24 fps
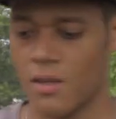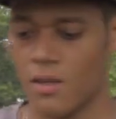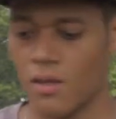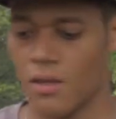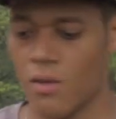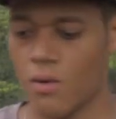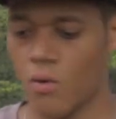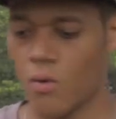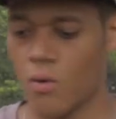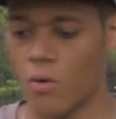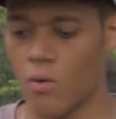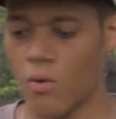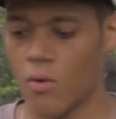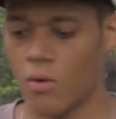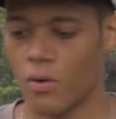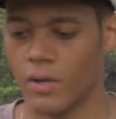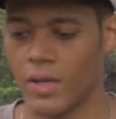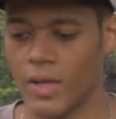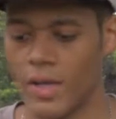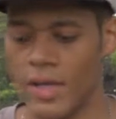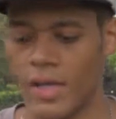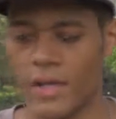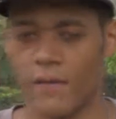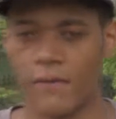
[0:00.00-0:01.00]
or
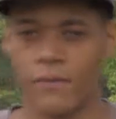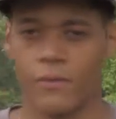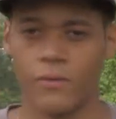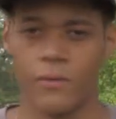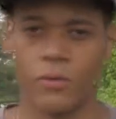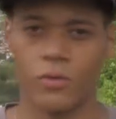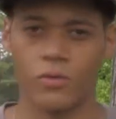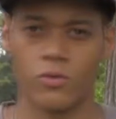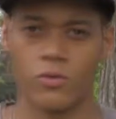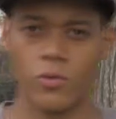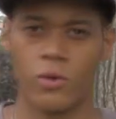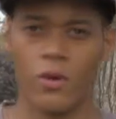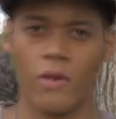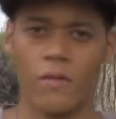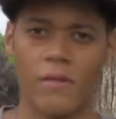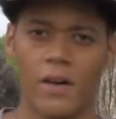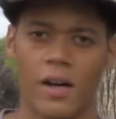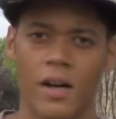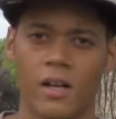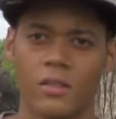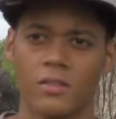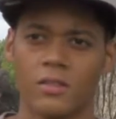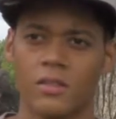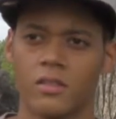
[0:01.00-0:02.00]
the 8th or 12th
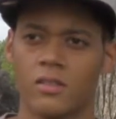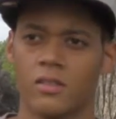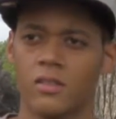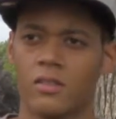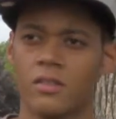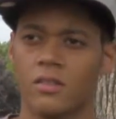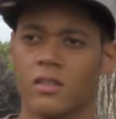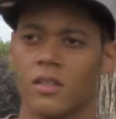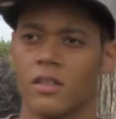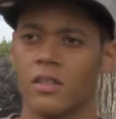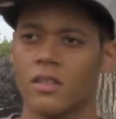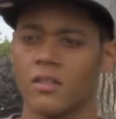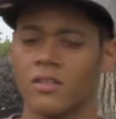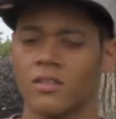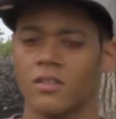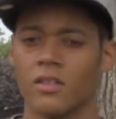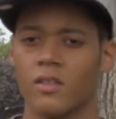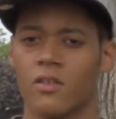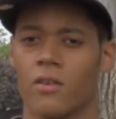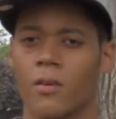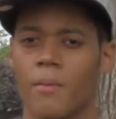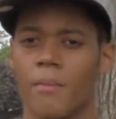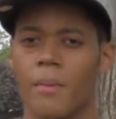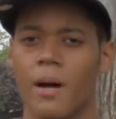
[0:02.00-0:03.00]
house, it's
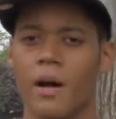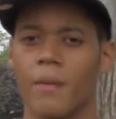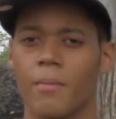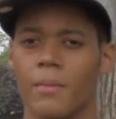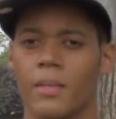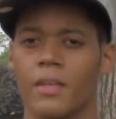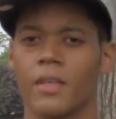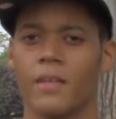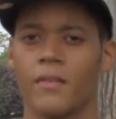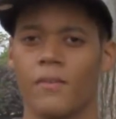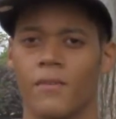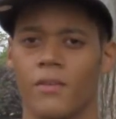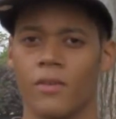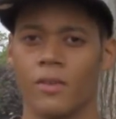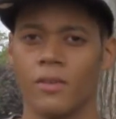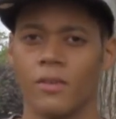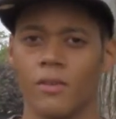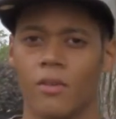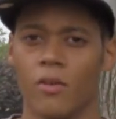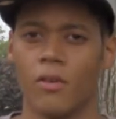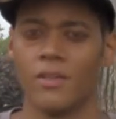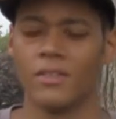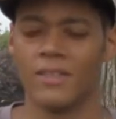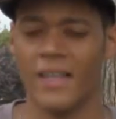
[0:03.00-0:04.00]
considered a mild
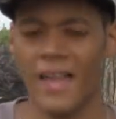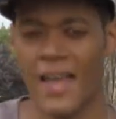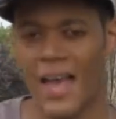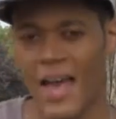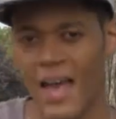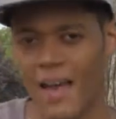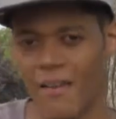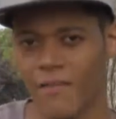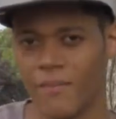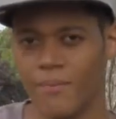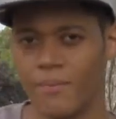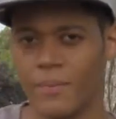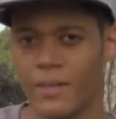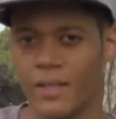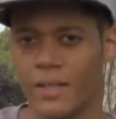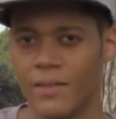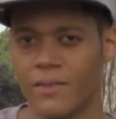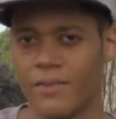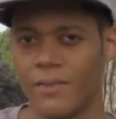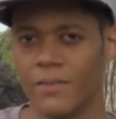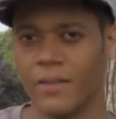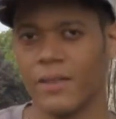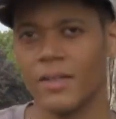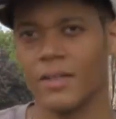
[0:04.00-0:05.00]
malefic. You know, it's half
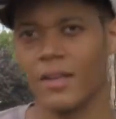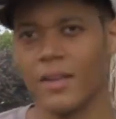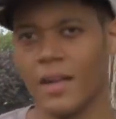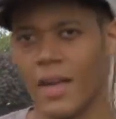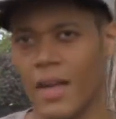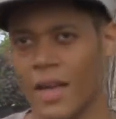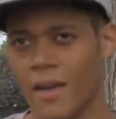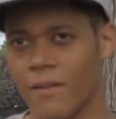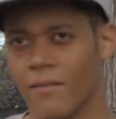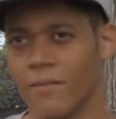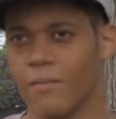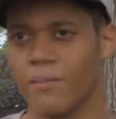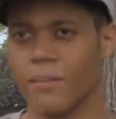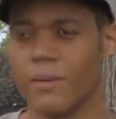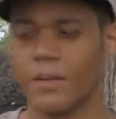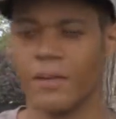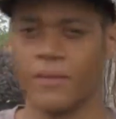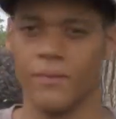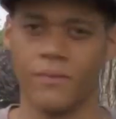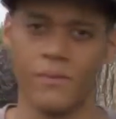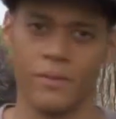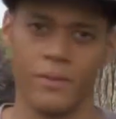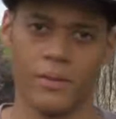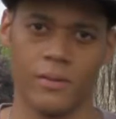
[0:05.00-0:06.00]
malefic and half
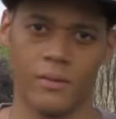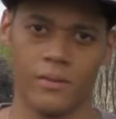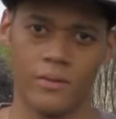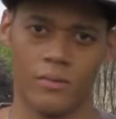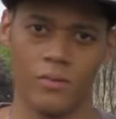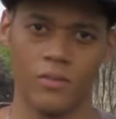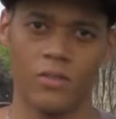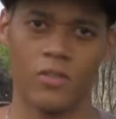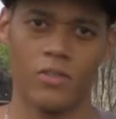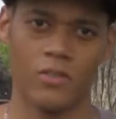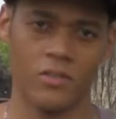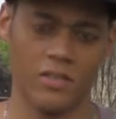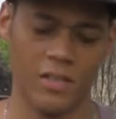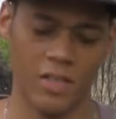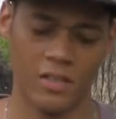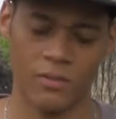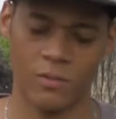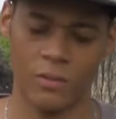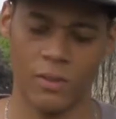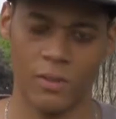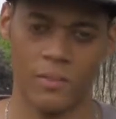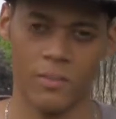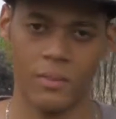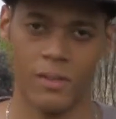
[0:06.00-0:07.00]
benefit.
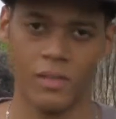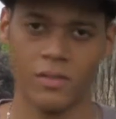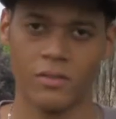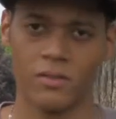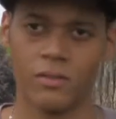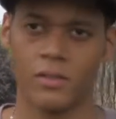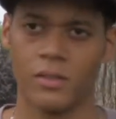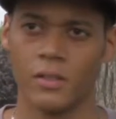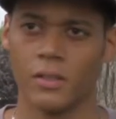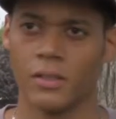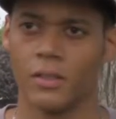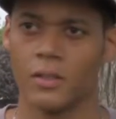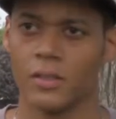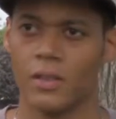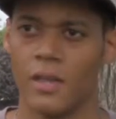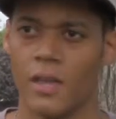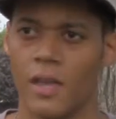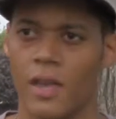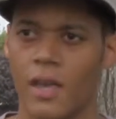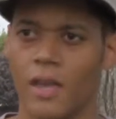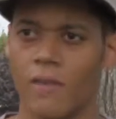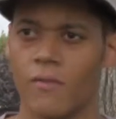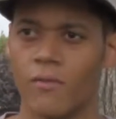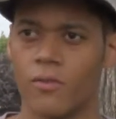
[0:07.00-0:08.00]
That's what it means.
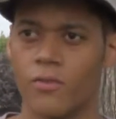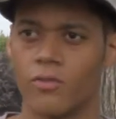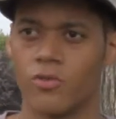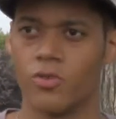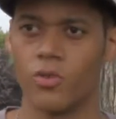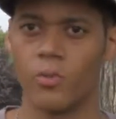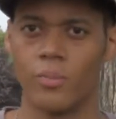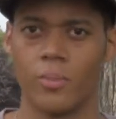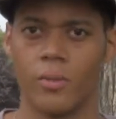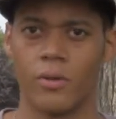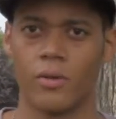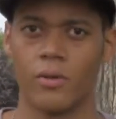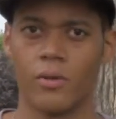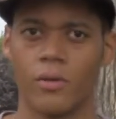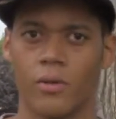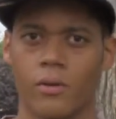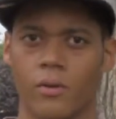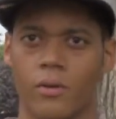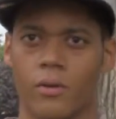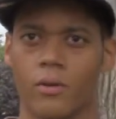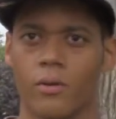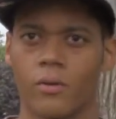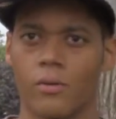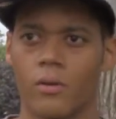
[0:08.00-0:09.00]
And for
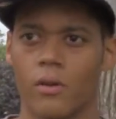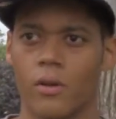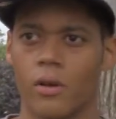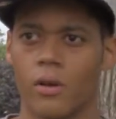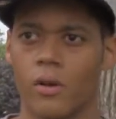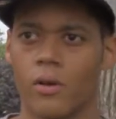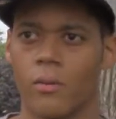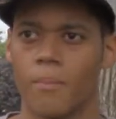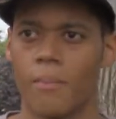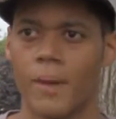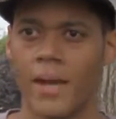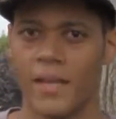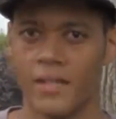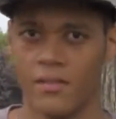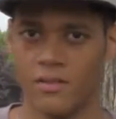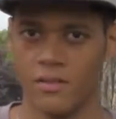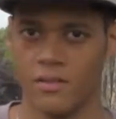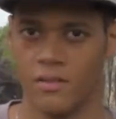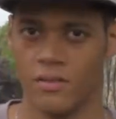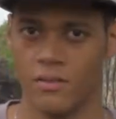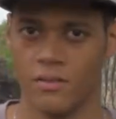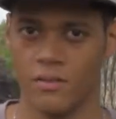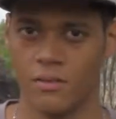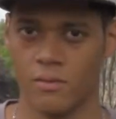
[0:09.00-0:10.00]
Jupiter, you know,
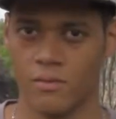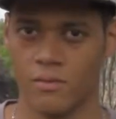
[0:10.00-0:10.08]
Pisces,